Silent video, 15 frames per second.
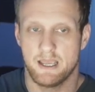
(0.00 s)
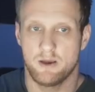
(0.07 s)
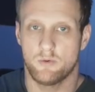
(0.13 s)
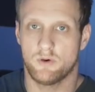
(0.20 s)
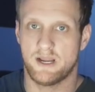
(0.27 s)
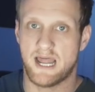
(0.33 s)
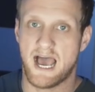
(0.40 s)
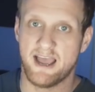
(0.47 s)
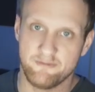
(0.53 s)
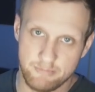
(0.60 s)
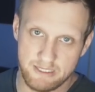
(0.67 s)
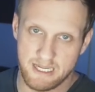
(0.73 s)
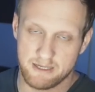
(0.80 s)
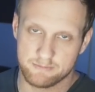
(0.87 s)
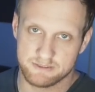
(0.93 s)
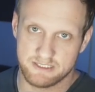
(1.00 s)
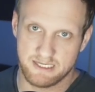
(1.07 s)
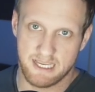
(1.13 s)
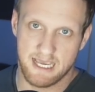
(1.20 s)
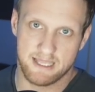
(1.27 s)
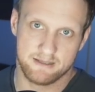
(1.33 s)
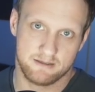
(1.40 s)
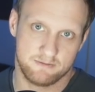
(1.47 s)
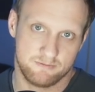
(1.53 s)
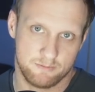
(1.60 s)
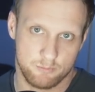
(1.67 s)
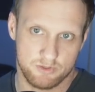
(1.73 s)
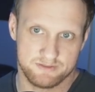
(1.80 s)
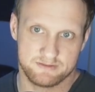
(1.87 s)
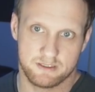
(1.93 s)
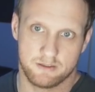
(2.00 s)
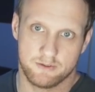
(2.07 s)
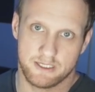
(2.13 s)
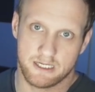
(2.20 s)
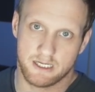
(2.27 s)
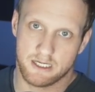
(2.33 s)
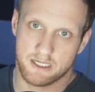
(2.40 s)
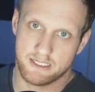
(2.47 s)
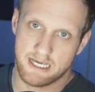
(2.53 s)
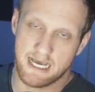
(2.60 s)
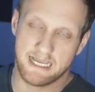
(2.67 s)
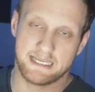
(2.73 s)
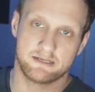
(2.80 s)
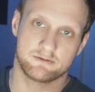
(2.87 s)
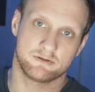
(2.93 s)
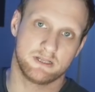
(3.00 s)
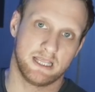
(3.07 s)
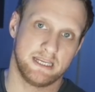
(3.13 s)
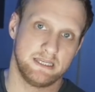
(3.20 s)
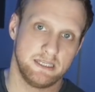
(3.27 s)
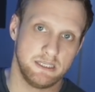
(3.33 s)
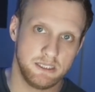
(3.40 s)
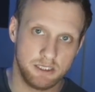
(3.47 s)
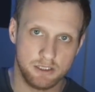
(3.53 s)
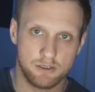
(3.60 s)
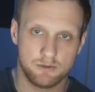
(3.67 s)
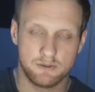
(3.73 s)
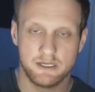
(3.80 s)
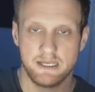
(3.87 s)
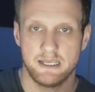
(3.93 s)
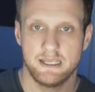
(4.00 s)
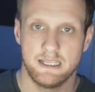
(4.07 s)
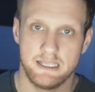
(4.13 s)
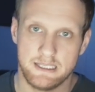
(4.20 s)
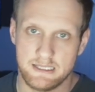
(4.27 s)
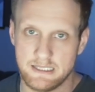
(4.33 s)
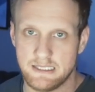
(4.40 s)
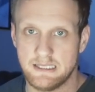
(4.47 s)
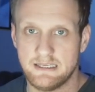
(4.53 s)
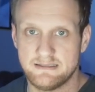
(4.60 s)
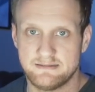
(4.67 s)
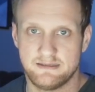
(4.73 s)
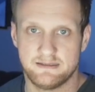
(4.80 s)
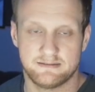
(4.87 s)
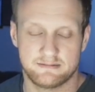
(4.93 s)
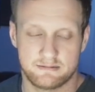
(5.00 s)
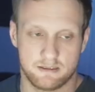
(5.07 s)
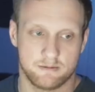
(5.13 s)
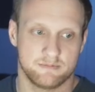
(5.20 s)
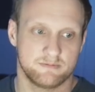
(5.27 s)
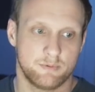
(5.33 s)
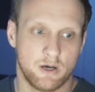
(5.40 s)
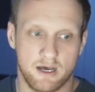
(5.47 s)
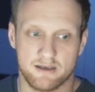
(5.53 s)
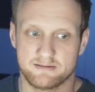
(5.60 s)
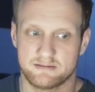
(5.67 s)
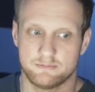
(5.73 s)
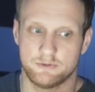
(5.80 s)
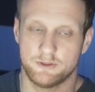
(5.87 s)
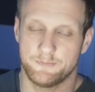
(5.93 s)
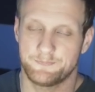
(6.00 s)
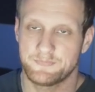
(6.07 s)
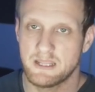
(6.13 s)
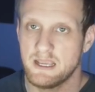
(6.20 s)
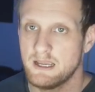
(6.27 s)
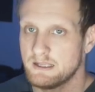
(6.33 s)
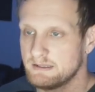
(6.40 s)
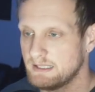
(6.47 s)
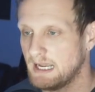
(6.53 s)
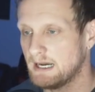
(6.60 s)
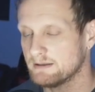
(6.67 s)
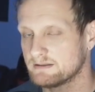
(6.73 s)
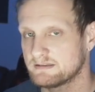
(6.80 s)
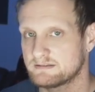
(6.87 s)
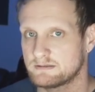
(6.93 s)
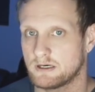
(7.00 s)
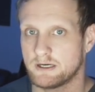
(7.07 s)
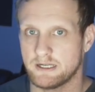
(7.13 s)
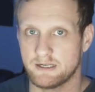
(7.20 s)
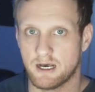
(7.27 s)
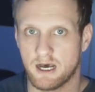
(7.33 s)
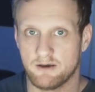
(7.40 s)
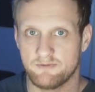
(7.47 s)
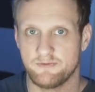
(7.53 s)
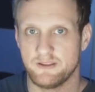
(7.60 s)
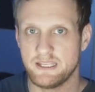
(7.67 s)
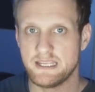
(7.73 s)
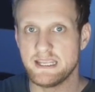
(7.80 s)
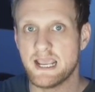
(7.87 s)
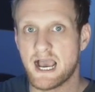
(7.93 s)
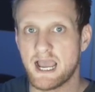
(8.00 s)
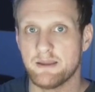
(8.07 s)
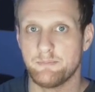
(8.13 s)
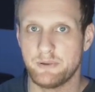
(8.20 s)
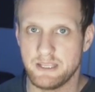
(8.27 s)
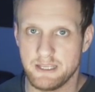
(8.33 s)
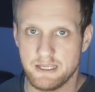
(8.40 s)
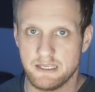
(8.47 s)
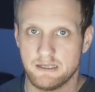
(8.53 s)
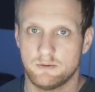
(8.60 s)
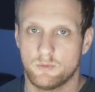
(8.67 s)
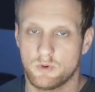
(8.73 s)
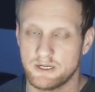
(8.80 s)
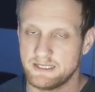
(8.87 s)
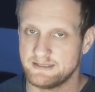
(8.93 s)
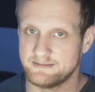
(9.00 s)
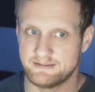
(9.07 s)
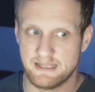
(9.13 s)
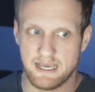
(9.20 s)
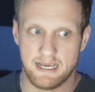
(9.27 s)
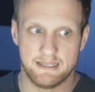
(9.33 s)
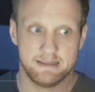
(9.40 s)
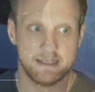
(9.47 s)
what I've been able to gather from what's going on, I can relay to you in the easiest terms possible. Now, to start it off, EIP, what is that?